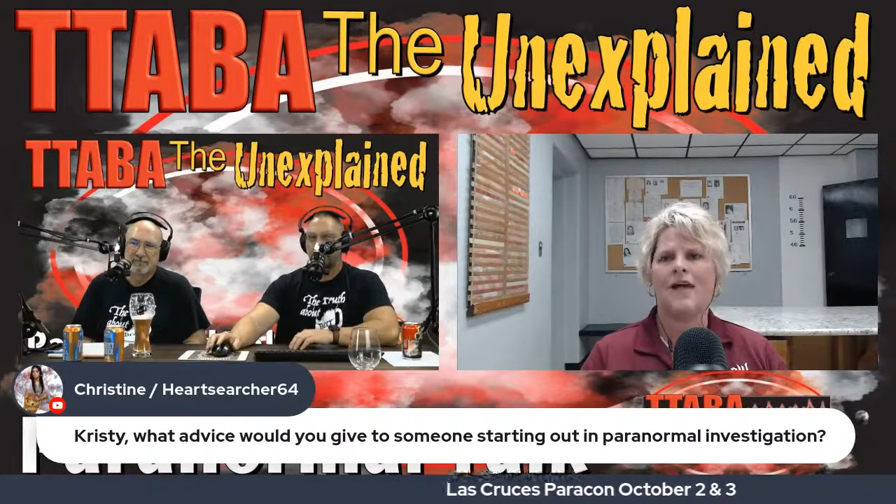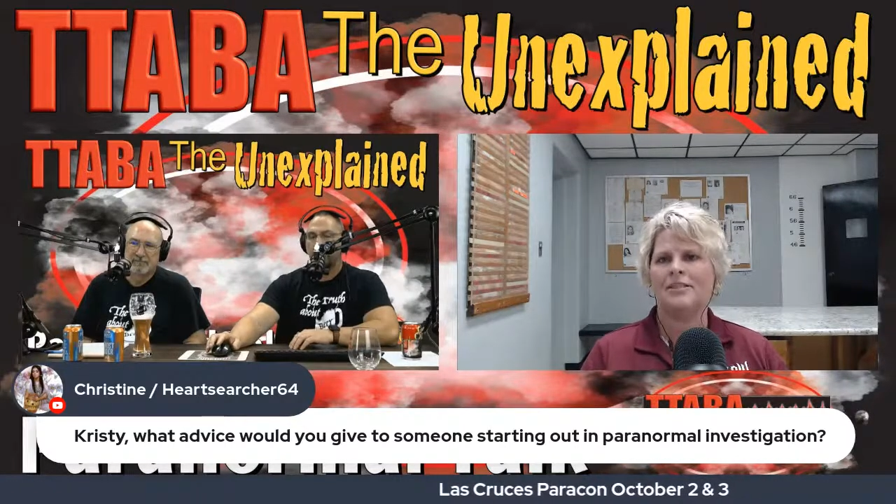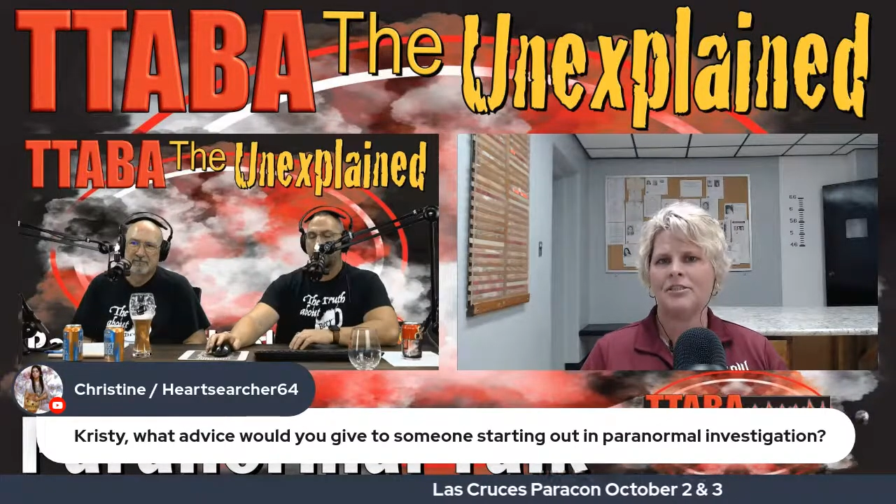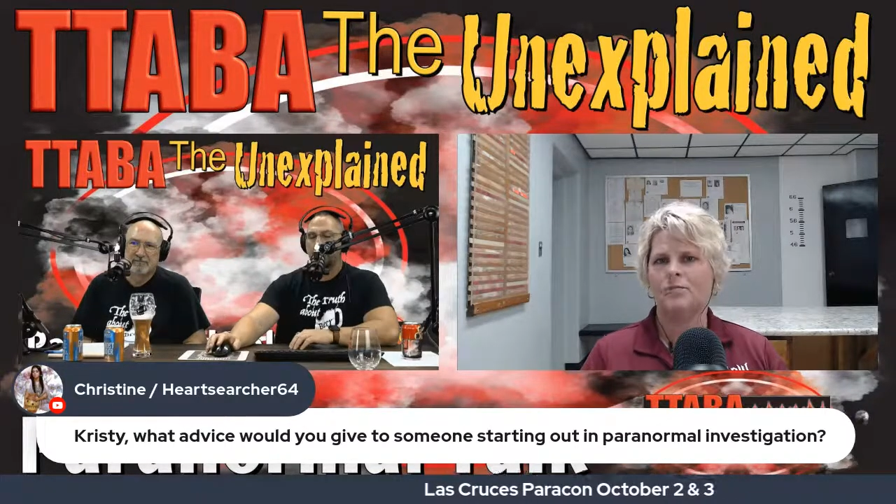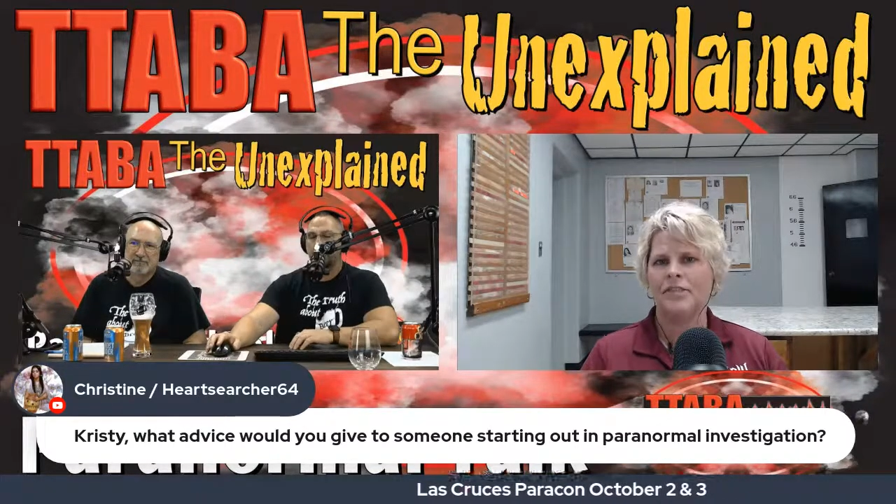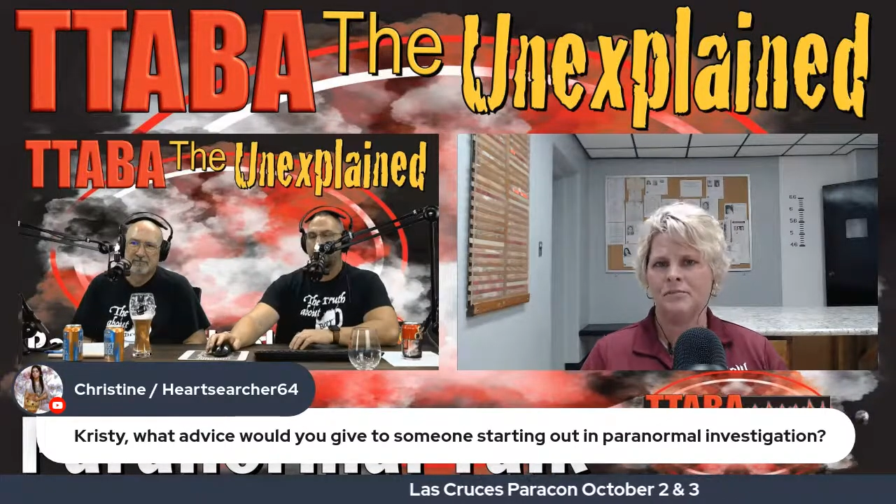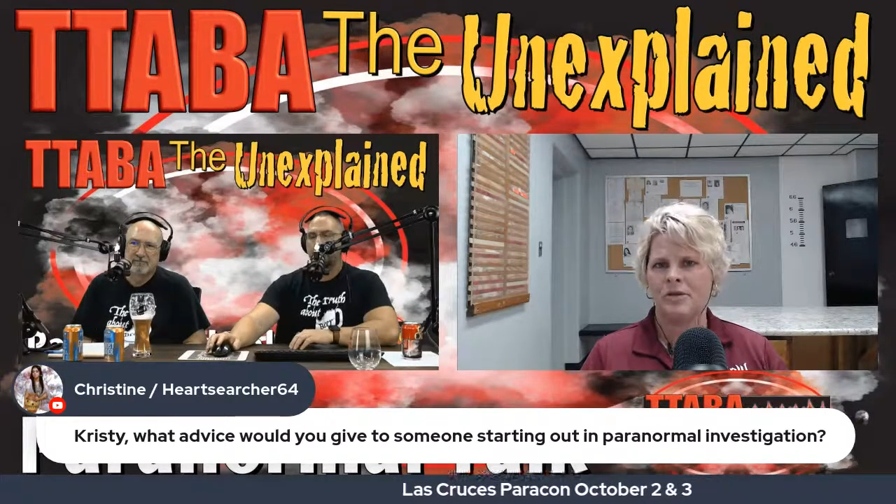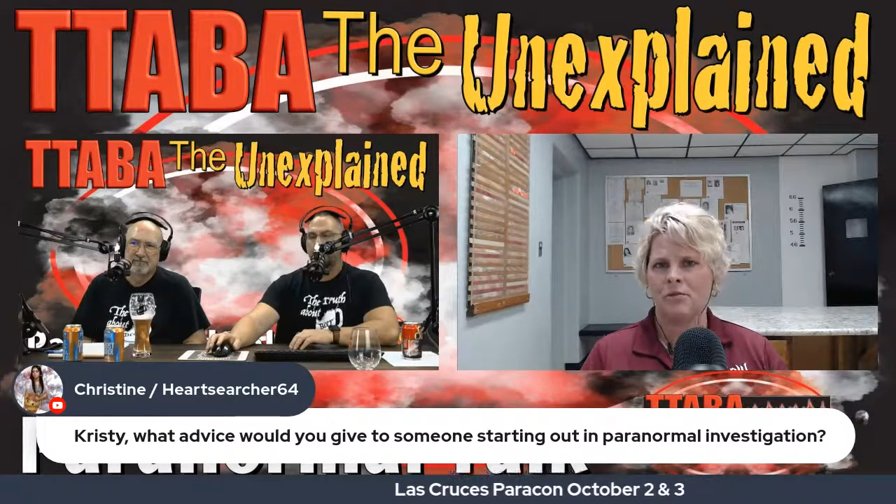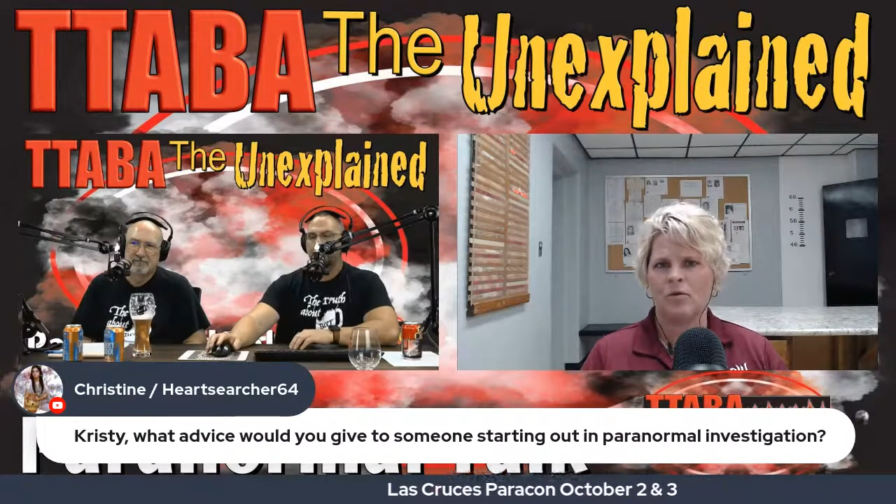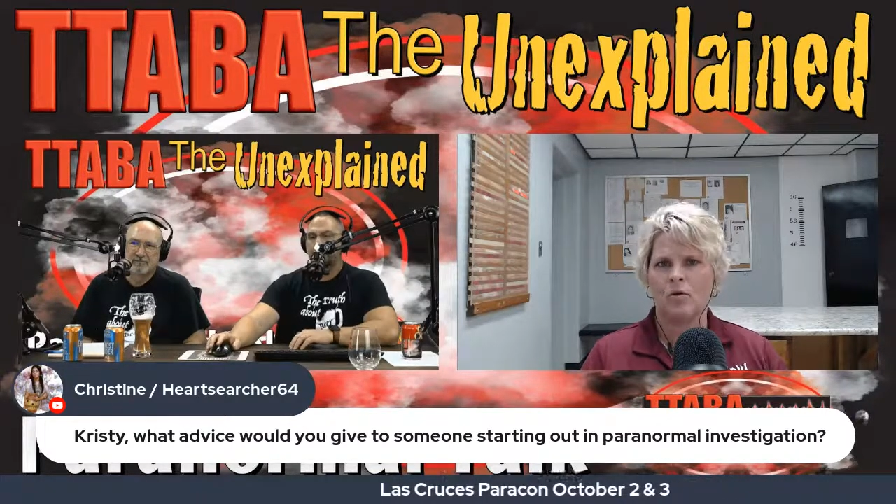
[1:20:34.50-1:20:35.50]
that's the reason
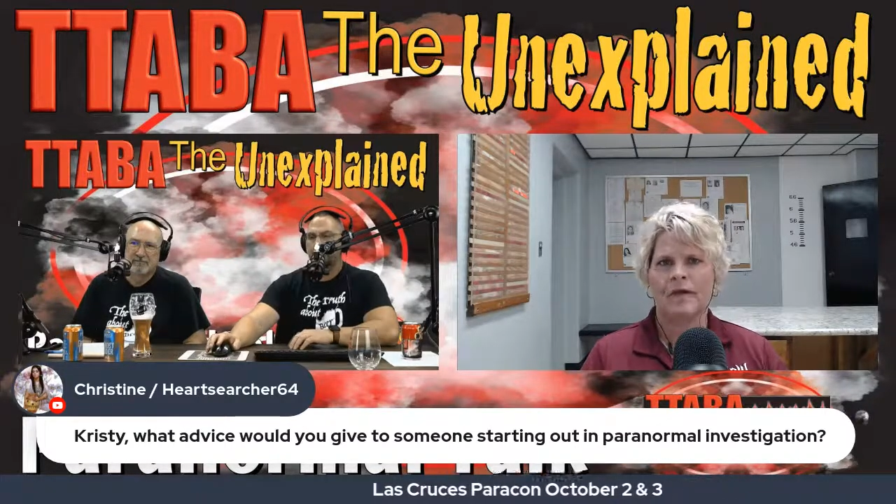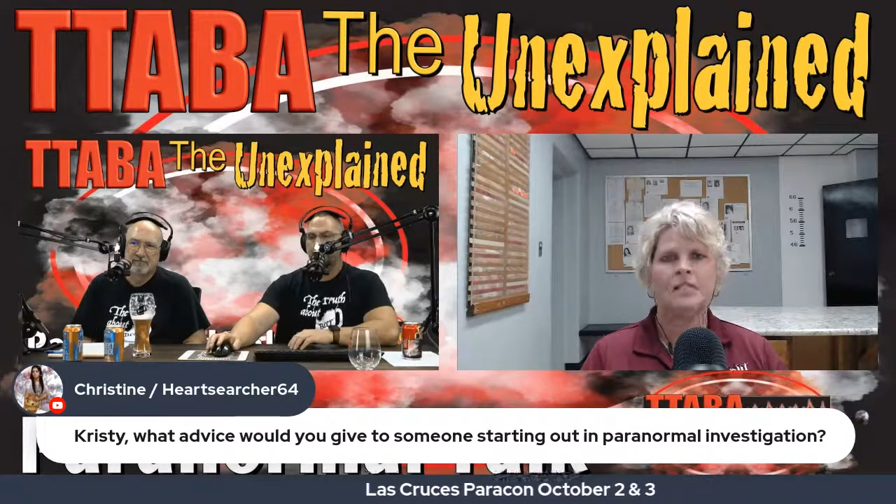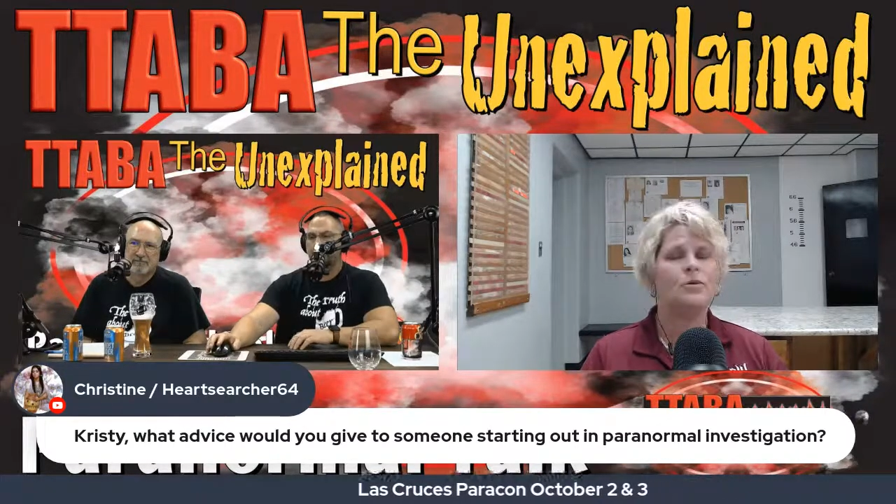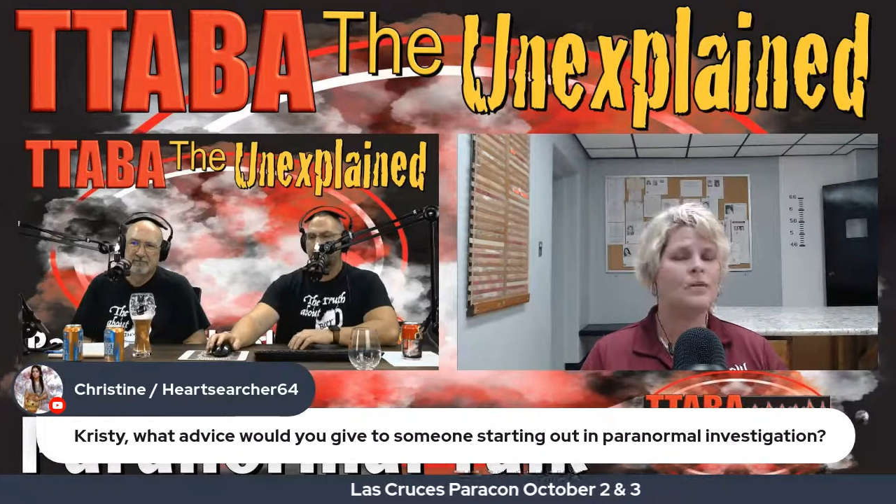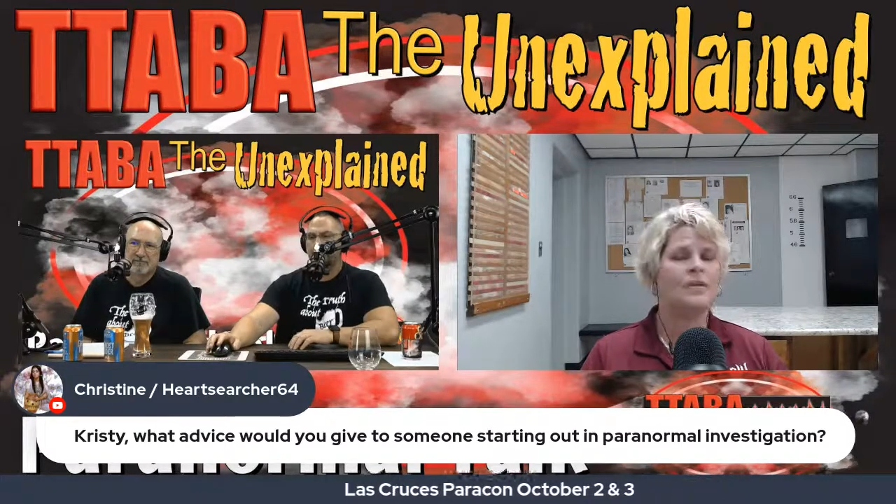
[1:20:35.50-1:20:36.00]
people are going into it,